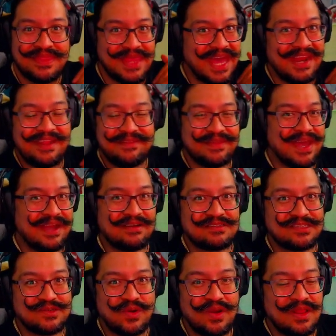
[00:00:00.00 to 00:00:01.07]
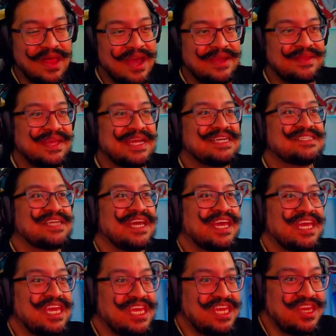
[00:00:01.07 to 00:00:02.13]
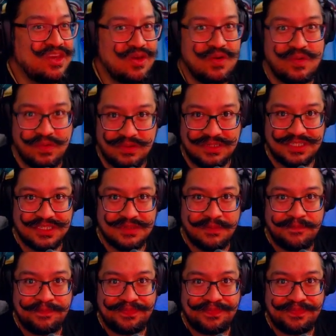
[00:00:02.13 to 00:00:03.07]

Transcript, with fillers: that entire storyline is huge.